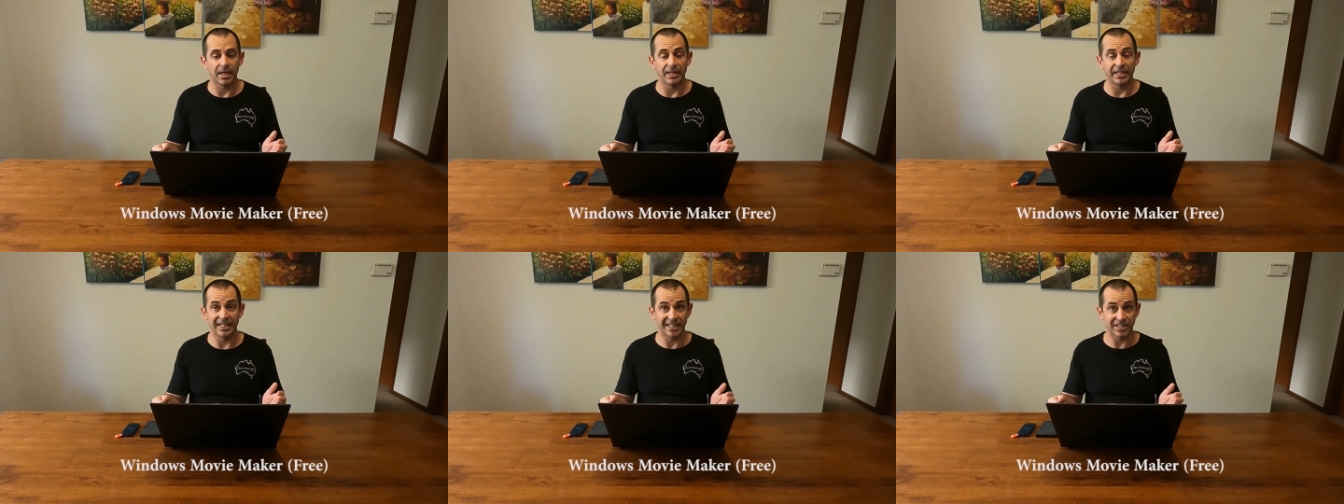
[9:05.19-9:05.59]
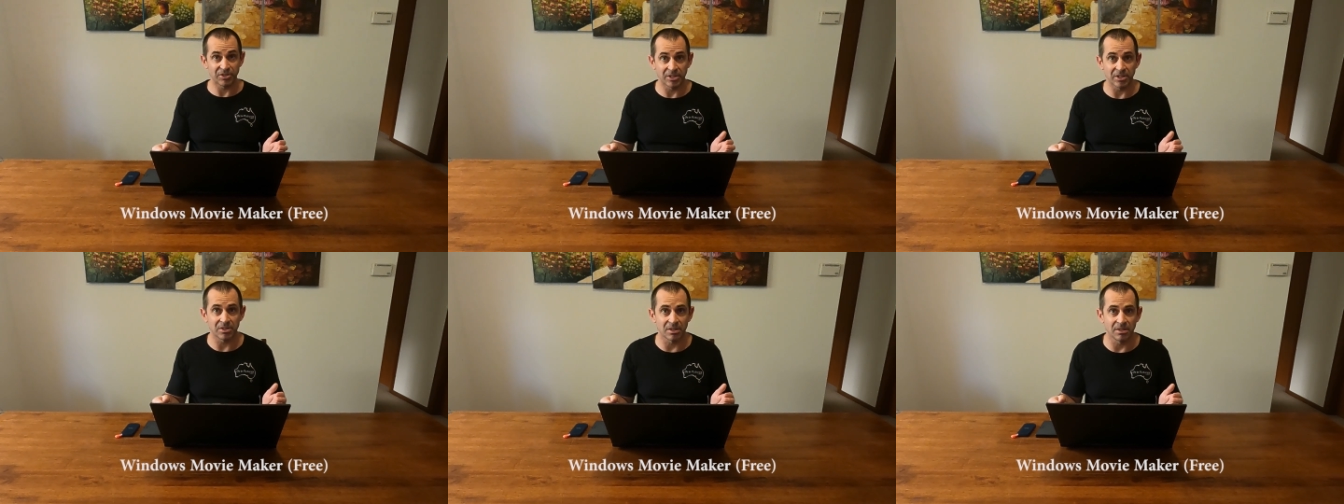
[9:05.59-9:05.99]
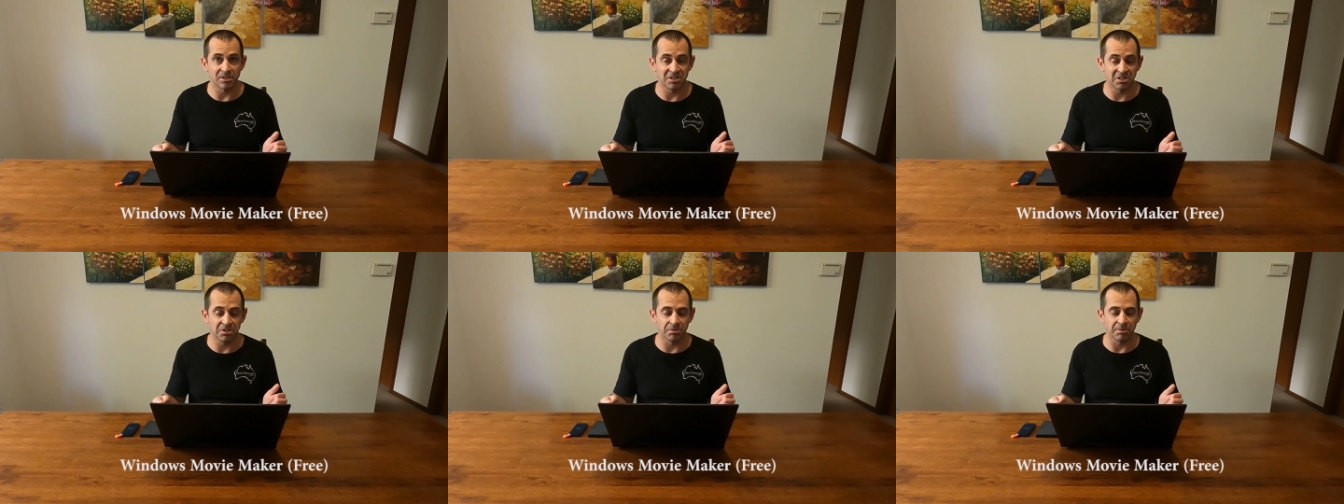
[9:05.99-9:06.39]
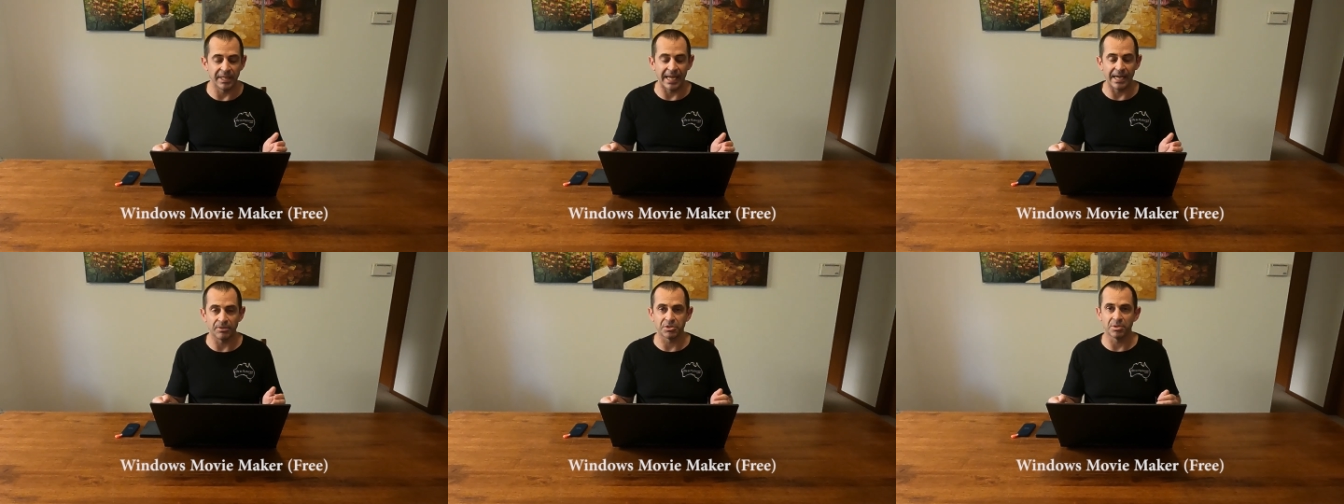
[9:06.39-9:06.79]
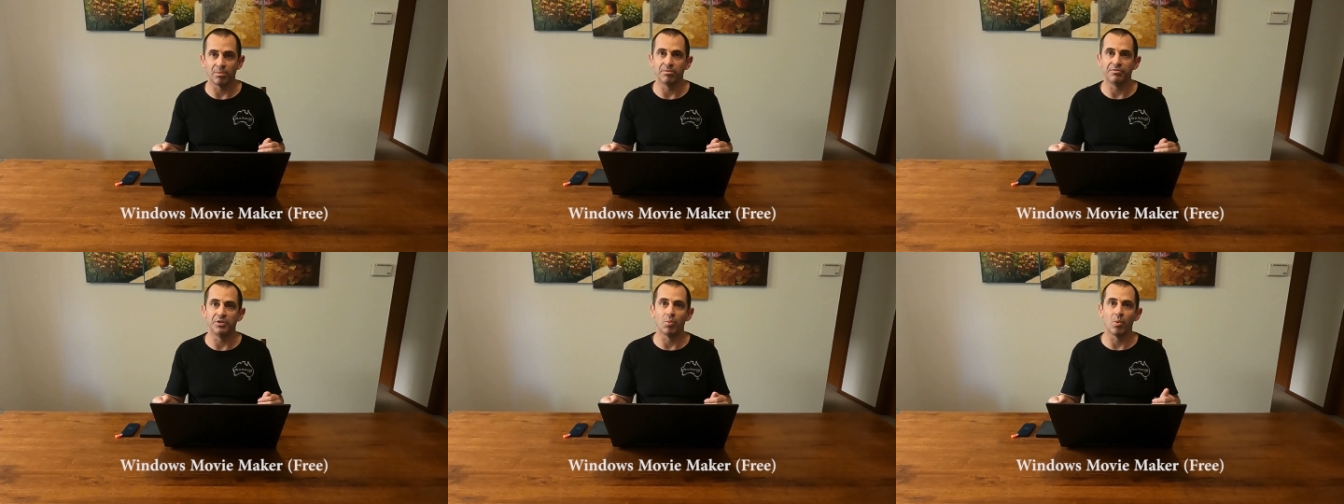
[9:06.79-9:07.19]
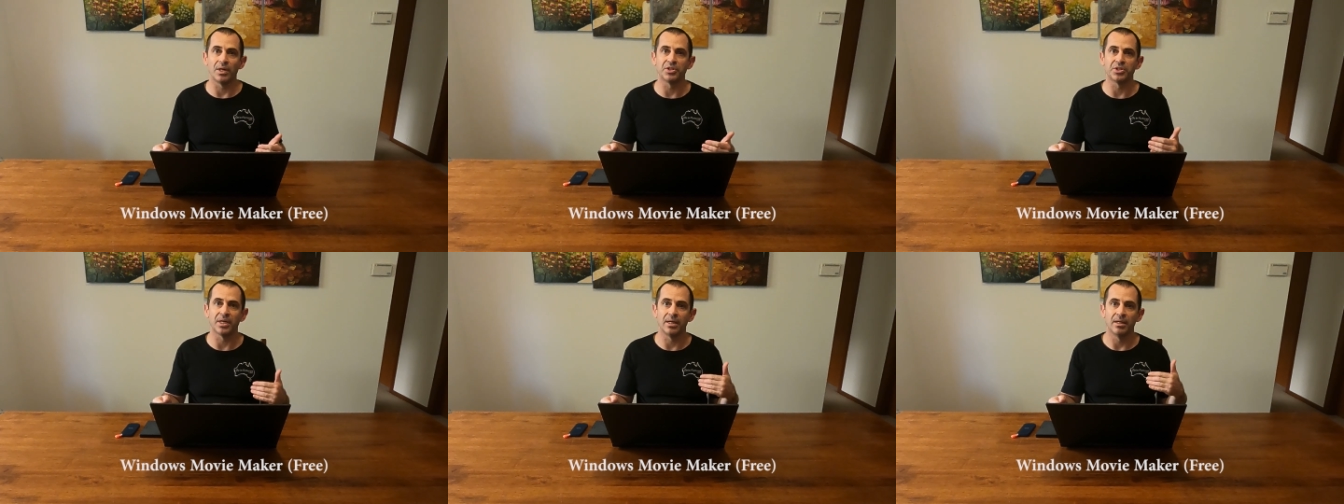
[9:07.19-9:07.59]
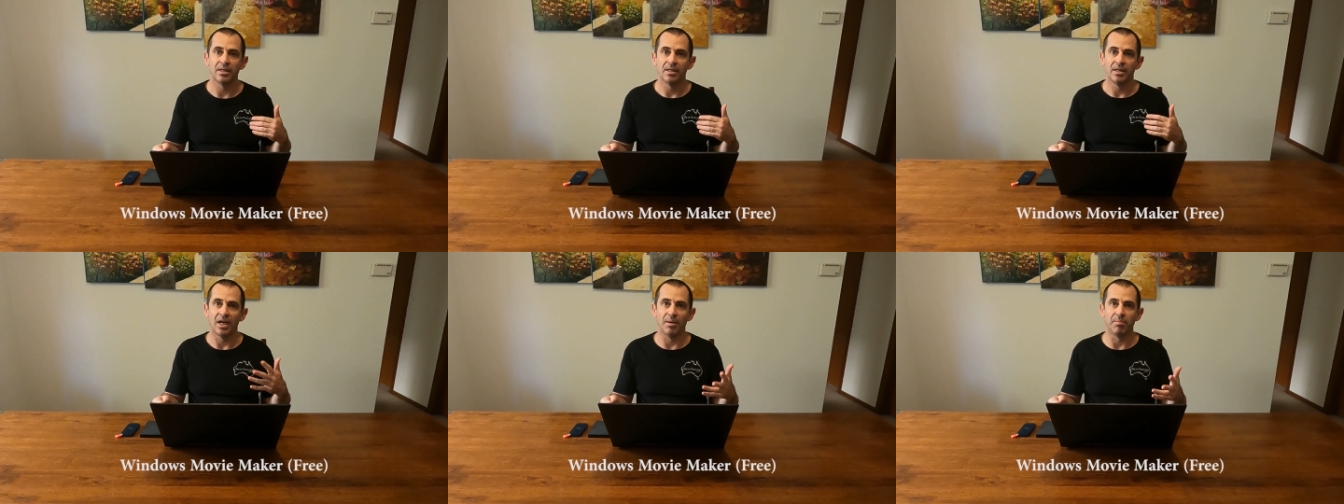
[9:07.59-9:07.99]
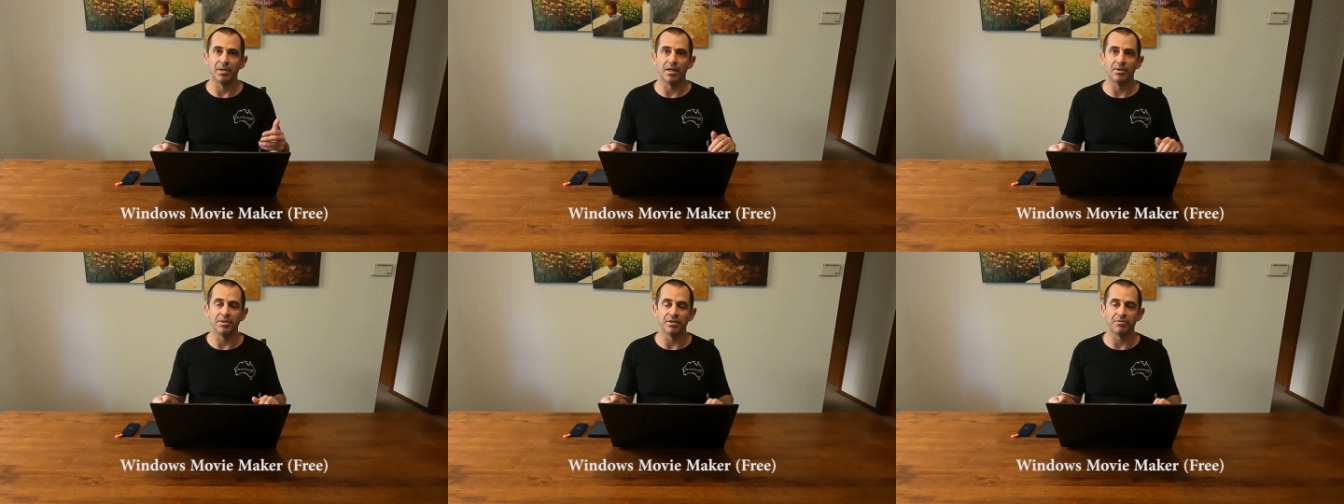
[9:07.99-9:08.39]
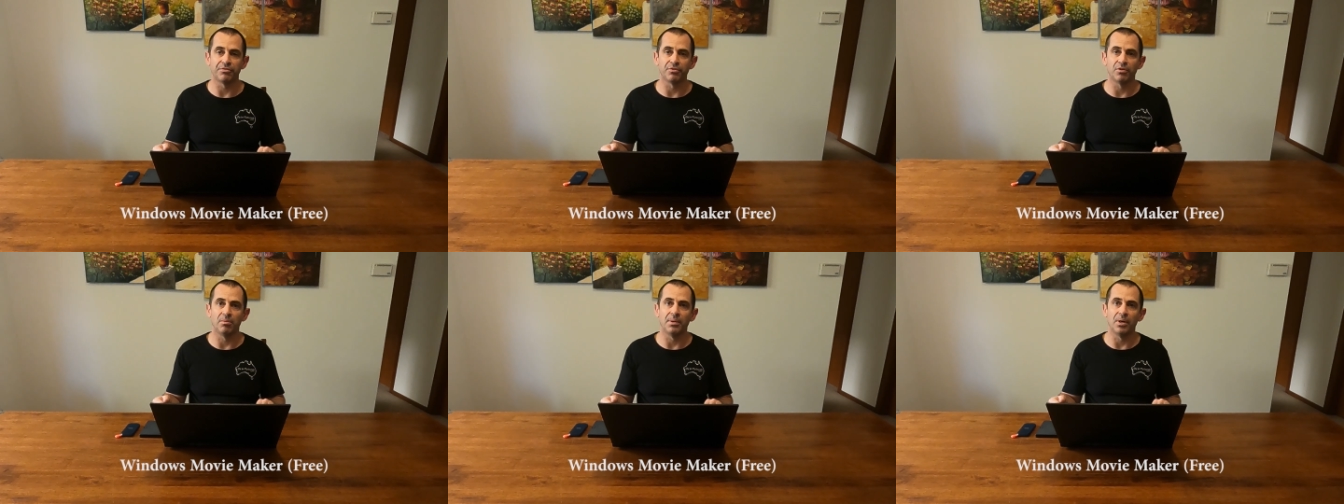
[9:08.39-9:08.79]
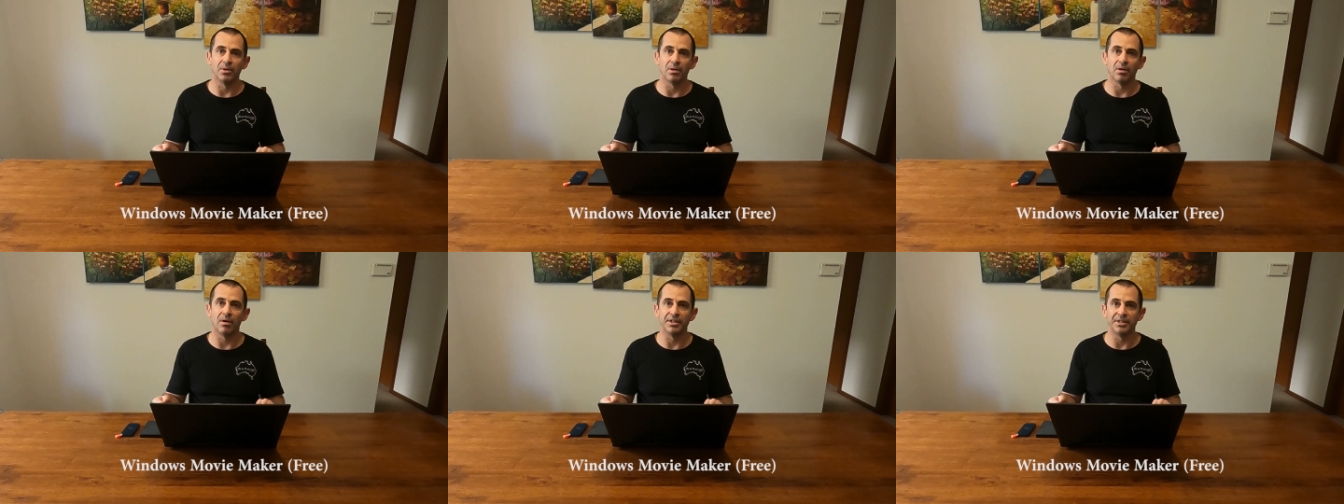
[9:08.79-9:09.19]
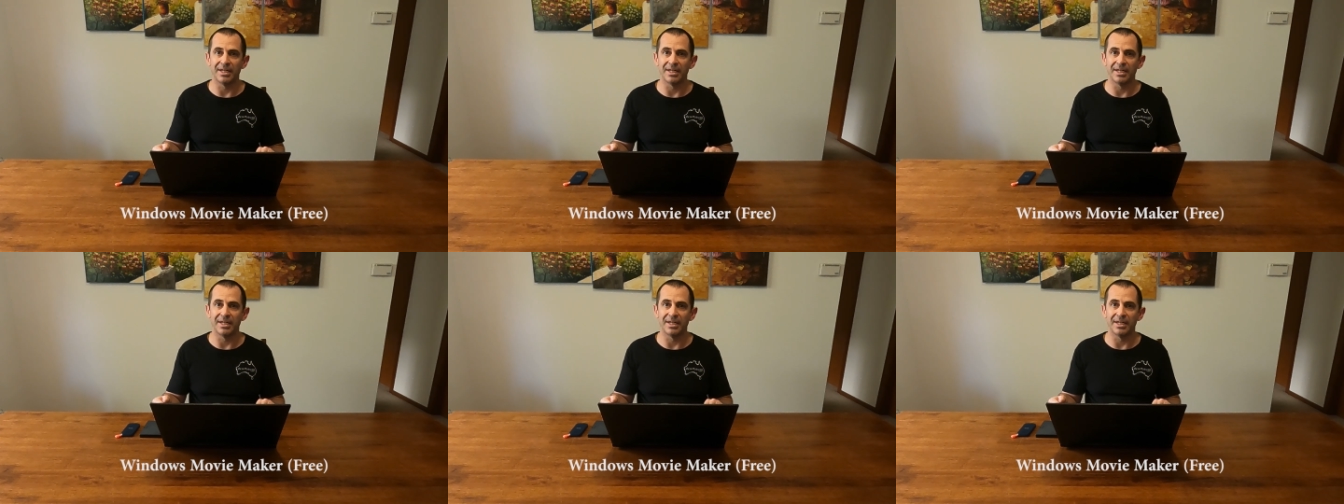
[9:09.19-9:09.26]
Uh, it is discontinued now, so if you wanted to upload it from online,